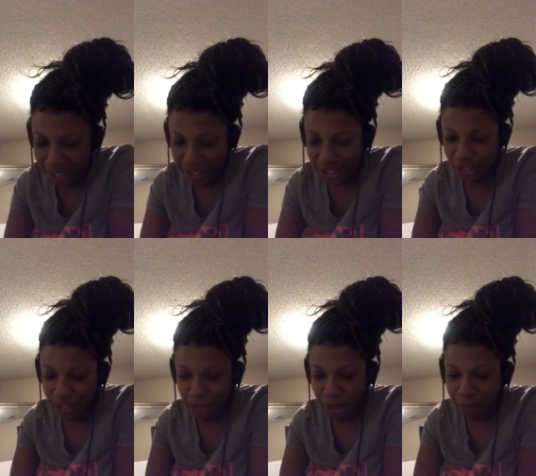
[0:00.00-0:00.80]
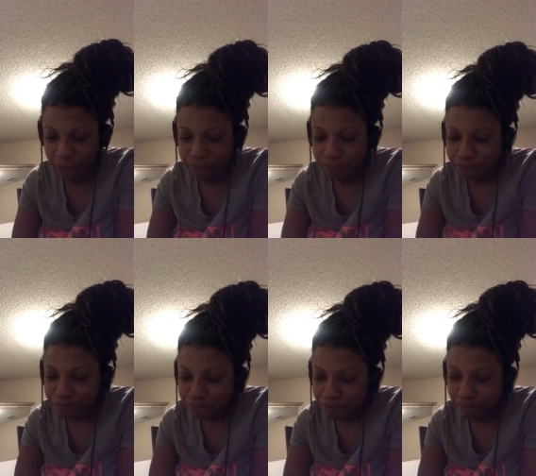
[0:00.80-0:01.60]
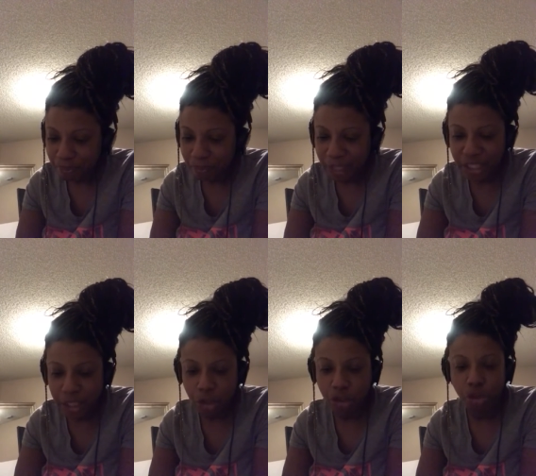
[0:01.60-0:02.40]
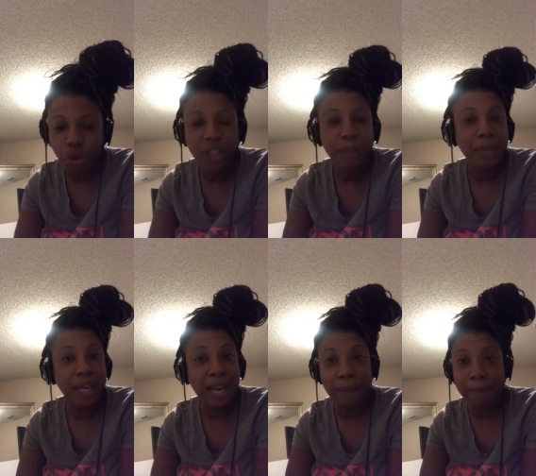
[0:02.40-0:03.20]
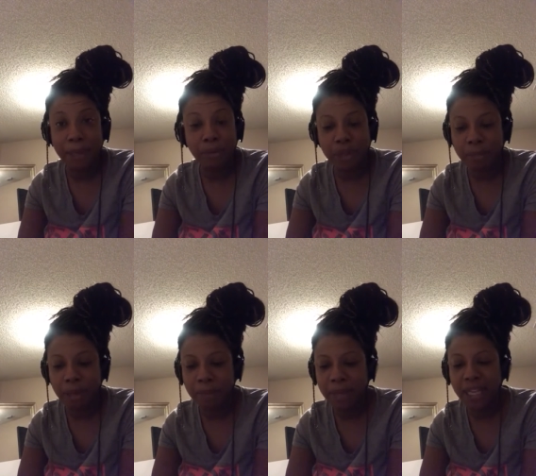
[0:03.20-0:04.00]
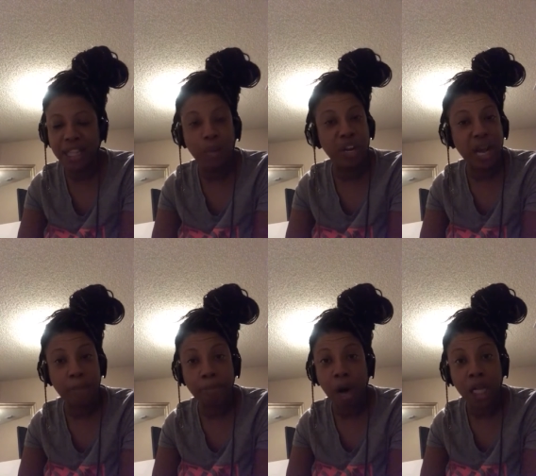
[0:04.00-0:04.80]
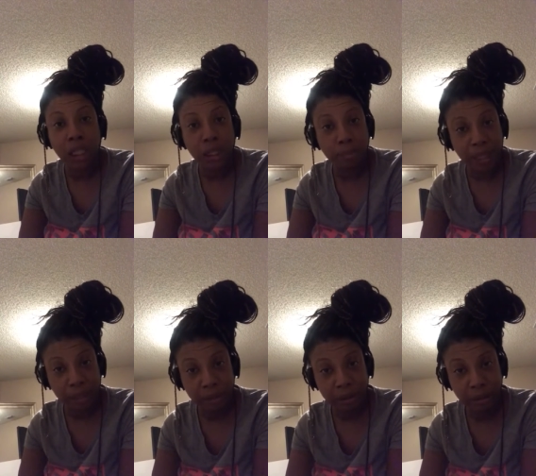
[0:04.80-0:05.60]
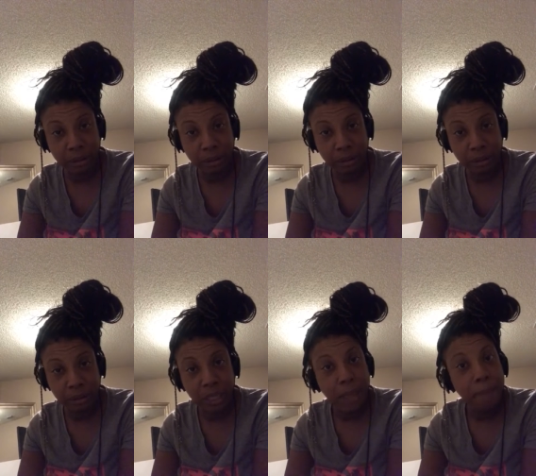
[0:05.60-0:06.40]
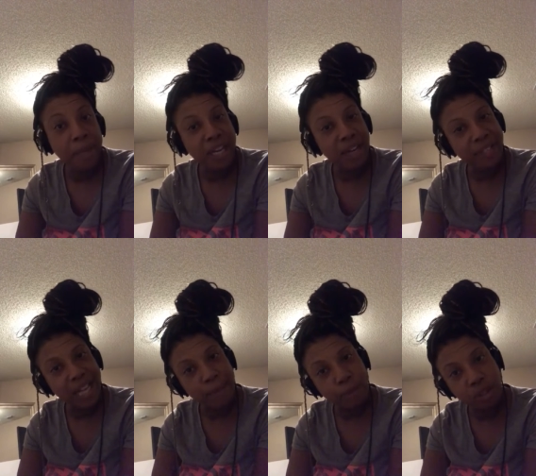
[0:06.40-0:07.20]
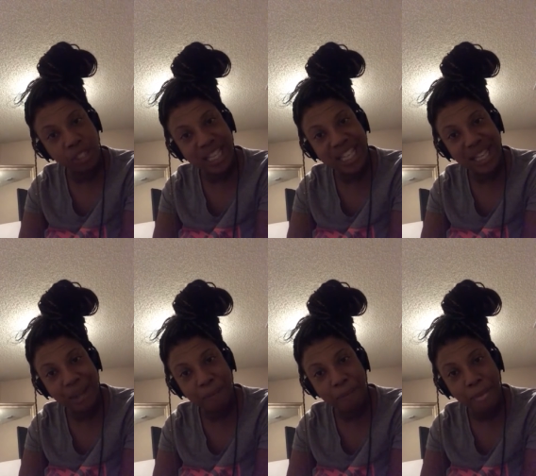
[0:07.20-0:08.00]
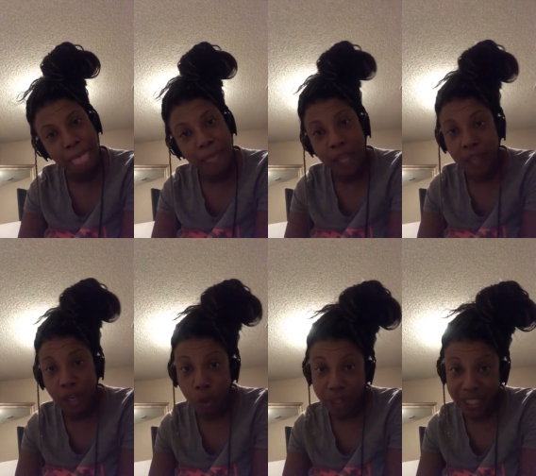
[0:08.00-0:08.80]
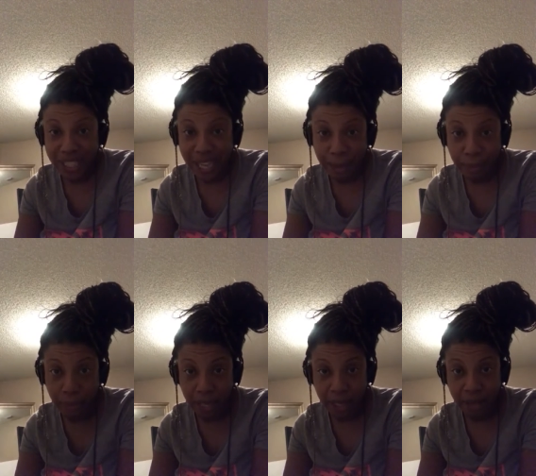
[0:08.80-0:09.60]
So here we go. He said, destroy them and not build them up, meaning they will not prosper. Meaning every time you see them, they're doing the same thing.